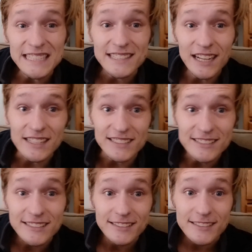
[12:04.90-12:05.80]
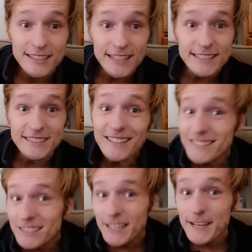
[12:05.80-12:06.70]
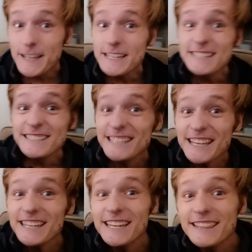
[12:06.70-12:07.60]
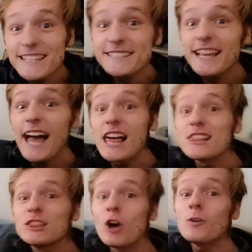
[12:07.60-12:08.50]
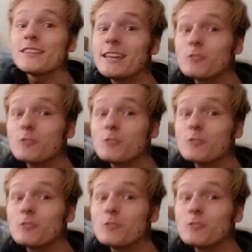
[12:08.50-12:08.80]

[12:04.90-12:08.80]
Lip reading: does. It sucks sitting in this lonely